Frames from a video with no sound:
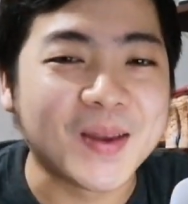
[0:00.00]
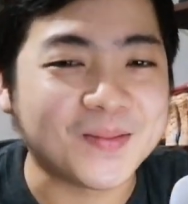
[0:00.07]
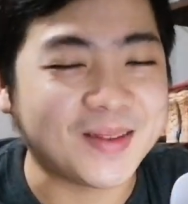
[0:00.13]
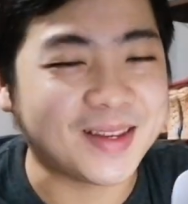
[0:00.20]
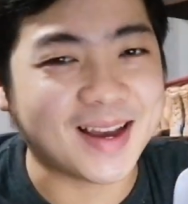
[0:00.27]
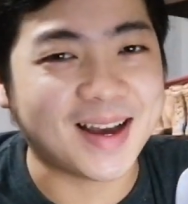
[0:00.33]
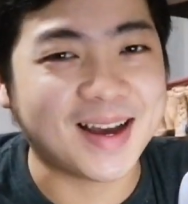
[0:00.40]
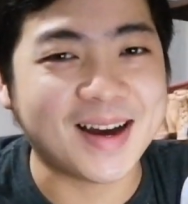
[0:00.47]

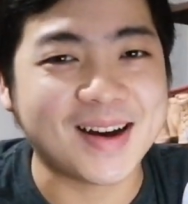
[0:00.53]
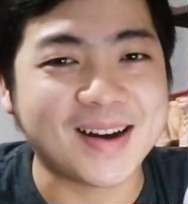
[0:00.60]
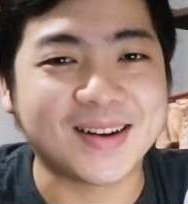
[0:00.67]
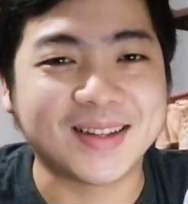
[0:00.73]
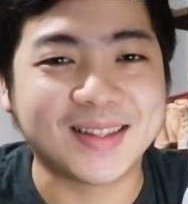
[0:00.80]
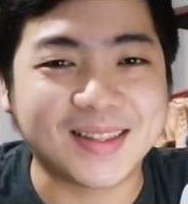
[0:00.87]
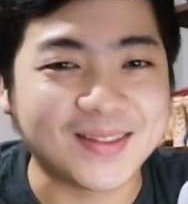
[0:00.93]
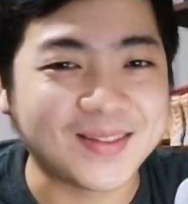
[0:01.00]
me
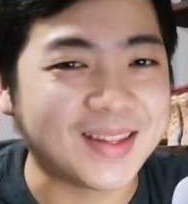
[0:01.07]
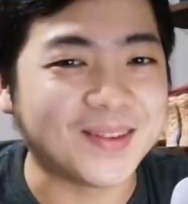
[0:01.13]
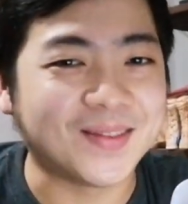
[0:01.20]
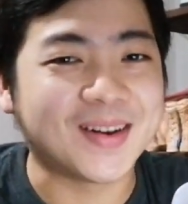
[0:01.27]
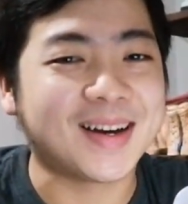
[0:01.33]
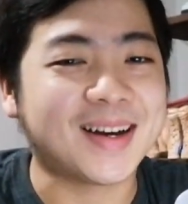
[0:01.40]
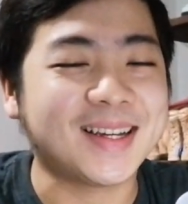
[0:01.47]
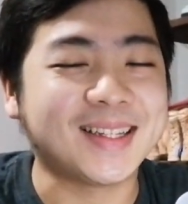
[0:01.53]
out, di
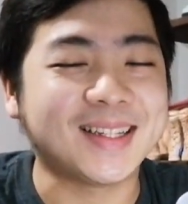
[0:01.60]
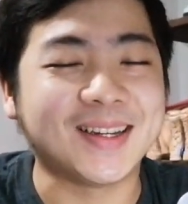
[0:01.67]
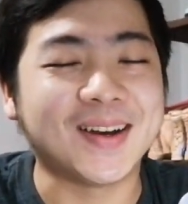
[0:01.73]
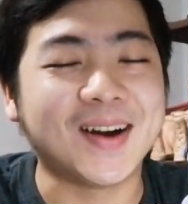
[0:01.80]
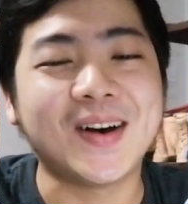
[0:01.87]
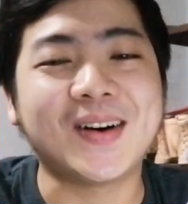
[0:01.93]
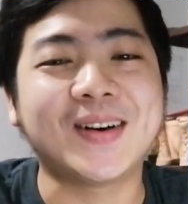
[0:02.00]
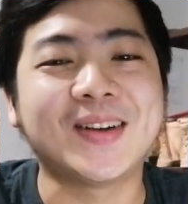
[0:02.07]
ba?
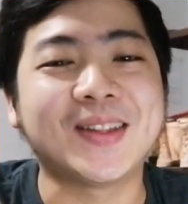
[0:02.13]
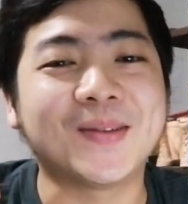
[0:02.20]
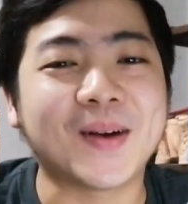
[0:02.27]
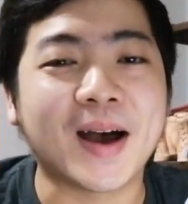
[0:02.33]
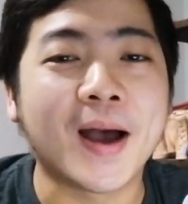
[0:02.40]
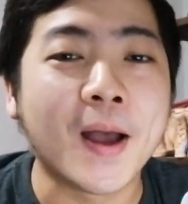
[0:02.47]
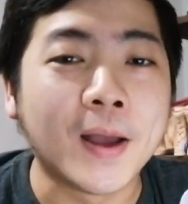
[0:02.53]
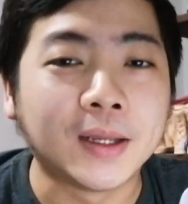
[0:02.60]
Yon, di
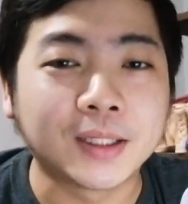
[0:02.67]
ba?